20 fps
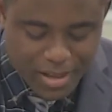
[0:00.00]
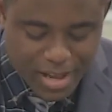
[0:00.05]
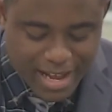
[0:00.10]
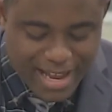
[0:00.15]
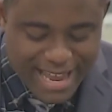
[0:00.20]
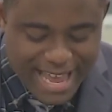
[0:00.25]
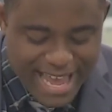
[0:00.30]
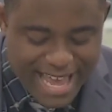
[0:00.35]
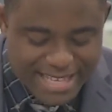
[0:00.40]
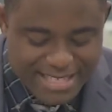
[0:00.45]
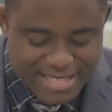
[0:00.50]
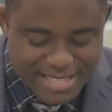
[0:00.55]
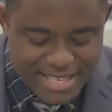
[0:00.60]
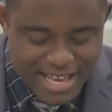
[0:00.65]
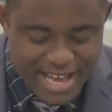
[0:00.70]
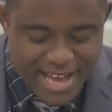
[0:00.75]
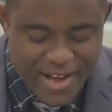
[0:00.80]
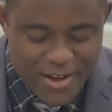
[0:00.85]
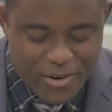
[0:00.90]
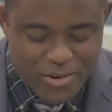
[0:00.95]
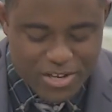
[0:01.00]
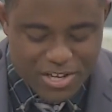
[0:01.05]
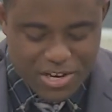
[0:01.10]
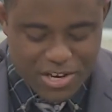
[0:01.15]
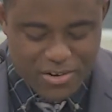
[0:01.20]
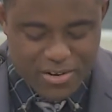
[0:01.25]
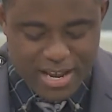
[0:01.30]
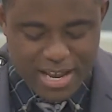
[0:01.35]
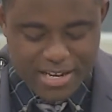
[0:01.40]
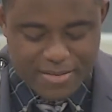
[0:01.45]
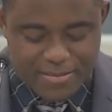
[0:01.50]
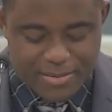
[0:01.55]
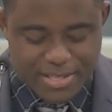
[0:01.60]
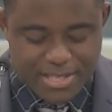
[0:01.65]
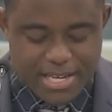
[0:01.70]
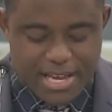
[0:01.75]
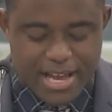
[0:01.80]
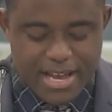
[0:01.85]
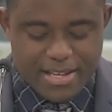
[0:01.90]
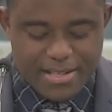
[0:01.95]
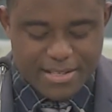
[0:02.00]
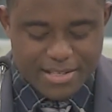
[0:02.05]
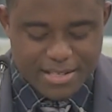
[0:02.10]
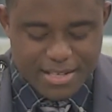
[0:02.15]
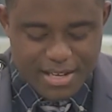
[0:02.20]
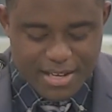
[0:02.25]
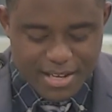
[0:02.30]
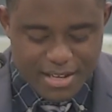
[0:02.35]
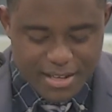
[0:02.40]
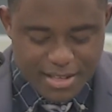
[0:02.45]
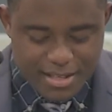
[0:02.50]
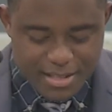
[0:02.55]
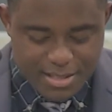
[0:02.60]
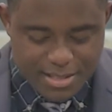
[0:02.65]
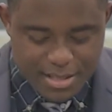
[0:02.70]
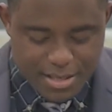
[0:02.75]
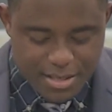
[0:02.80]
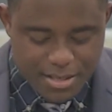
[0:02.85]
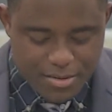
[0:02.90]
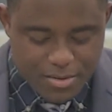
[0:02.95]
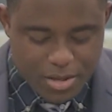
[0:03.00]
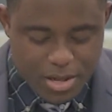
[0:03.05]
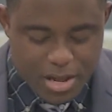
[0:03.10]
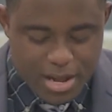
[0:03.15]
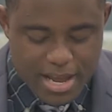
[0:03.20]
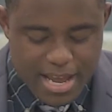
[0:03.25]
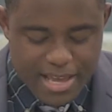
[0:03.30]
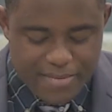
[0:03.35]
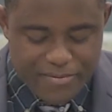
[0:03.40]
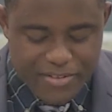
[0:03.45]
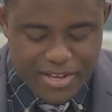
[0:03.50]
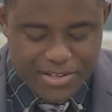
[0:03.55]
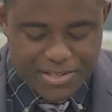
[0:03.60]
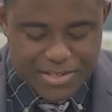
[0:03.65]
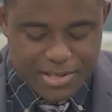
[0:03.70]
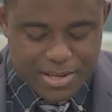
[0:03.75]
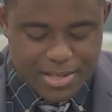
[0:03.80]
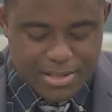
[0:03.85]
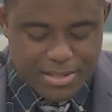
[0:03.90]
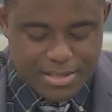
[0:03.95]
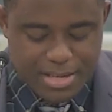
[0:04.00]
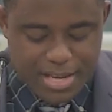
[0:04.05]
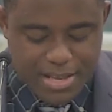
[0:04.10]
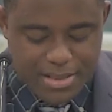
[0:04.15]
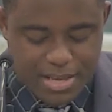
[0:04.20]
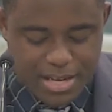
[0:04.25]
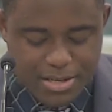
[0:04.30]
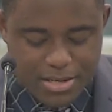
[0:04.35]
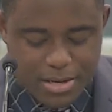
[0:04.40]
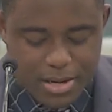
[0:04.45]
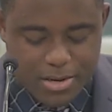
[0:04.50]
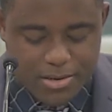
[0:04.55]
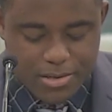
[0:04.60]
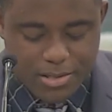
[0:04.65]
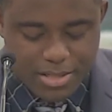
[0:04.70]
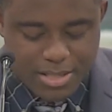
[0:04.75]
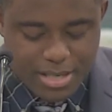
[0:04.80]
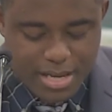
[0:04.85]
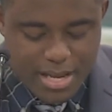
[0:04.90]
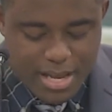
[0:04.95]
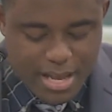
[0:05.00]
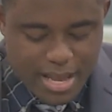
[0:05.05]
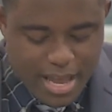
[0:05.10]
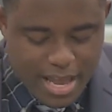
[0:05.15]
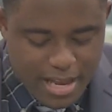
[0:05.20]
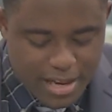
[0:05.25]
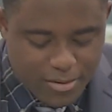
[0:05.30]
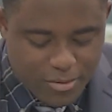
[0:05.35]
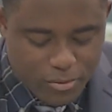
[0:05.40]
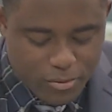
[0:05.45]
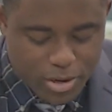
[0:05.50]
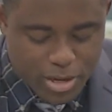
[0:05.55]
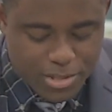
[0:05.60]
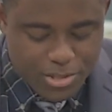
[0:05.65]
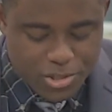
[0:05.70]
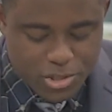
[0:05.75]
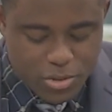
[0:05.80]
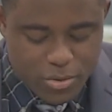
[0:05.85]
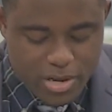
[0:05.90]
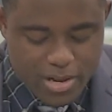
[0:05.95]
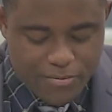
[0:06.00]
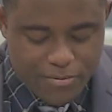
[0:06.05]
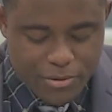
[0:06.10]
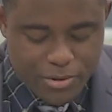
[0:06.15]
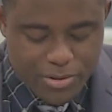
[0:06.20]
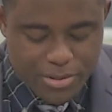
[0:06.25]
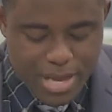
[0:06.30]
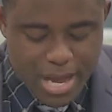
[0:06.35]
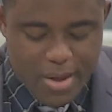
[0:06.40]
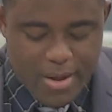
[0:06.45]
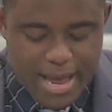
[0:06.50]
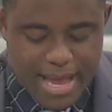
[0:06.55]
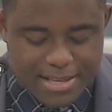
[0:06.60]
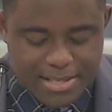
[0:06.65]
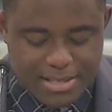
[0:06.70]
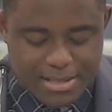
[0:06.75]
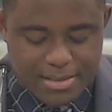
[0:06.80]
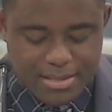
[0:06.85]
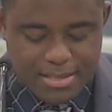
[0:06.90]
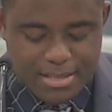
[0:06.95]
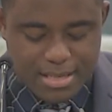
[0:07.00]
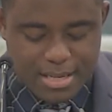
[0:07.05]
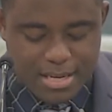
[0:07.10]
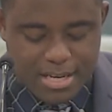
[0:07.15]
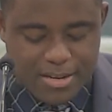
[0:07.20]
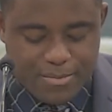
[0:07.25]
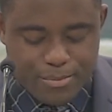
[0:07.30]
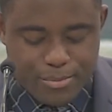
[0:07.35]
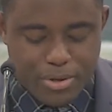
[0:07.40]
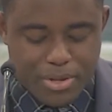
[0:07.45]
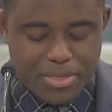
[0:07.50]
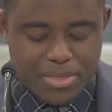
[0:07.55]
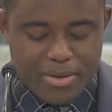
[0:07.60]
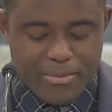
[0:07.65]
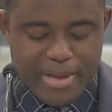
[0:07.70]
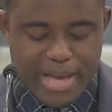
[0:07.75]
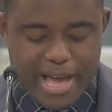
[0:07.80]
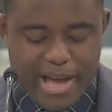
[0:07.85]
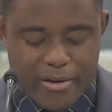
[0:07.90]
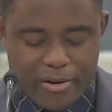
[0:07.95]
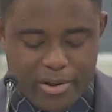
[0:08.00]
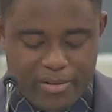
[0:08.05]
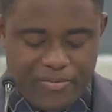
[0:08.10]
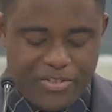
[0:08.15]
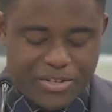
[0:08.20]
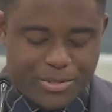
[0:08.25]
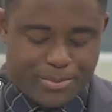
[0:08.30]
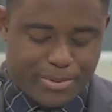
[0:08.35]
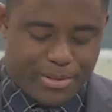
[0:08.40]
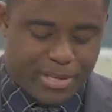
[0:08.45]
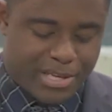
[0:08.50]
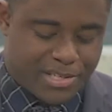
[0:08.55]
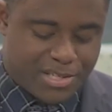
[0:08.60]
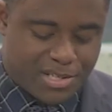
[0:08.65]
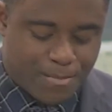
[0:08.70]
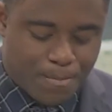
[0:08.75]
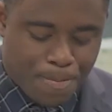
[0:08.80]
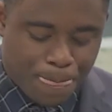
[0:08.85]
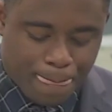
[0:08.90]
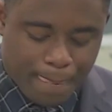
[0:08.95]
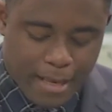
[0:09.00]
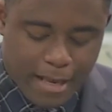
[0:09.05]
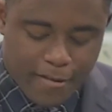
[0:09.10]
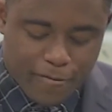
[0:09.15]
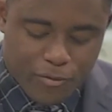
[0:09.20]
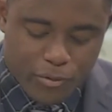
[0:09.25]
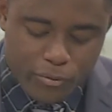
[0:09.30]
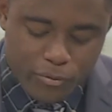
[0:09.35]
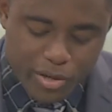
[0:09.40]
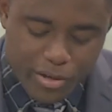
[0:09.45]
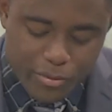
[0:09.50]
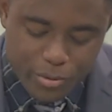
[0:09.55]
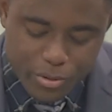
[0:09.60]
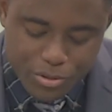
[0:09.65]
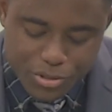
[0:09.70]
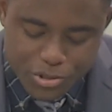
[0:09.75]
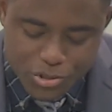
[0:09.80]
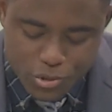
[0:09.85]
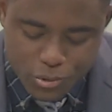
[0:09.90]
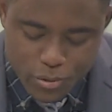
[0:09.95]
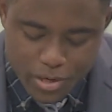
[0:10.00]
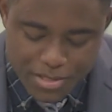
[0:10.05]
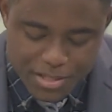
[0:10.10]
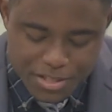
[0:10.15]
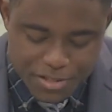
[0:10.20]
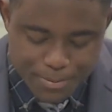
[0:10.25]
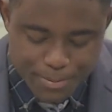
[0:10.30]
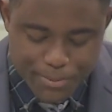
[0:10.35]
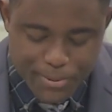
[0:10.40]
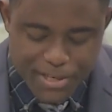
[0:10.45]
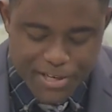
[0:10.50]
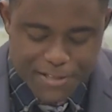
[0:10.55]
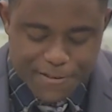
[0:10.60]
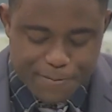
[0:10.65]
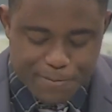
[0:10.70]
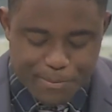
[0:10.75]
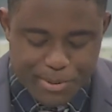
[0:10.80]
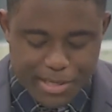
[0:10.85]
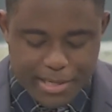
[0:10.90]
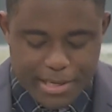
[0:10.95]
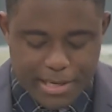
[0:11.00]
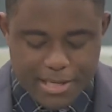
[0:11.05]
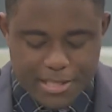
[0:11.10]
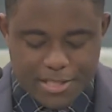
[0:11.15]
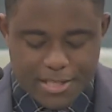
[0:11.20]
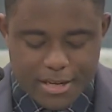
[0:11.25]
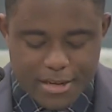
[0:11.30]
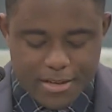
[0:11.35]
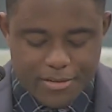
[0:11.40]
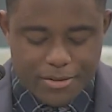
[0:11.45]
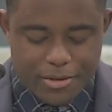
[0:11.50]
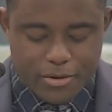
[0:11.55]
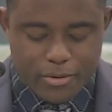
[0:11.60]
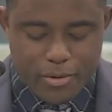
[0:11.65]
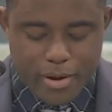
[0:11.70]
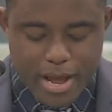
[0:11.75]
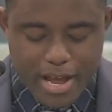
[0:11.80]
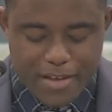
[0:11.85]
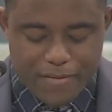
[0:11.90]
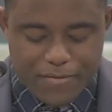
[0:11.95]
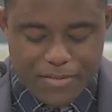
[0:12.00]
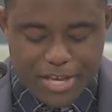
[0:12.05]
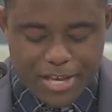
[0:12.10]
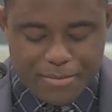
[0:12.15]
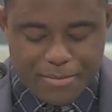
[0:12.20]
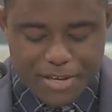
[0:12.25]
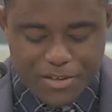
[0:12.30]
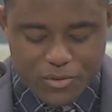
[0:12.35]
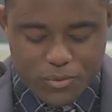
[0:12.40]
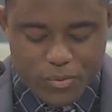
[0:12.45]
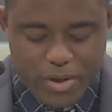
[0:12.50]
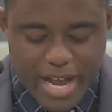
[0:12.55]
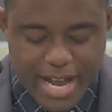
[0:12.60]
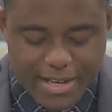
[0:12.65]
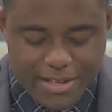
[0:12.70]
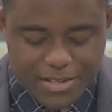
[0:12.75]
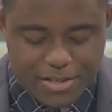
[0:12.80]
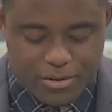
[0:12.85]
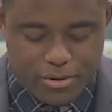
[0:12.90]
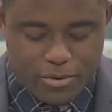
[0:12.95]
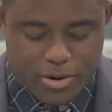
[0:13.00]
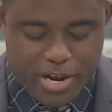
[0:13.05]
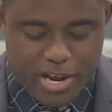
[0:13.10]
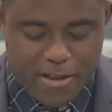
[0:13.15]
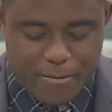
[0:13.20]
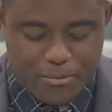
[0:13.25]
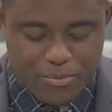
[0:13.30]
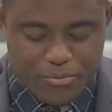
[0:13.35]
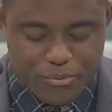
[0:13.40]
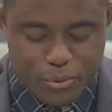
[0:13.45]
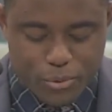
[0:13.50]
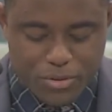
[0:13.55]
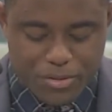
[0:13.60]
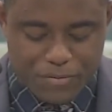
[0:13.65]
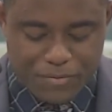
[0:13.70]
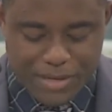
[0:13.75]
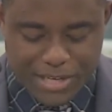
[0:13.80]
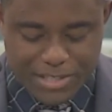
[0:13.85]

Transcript: Hast thou here any besides son-in-law and thy sons and thy daughters? And whatsoever thou hast in the city, bring them out of this place. For we will destroy this place, because the cry of them is waxing great before the face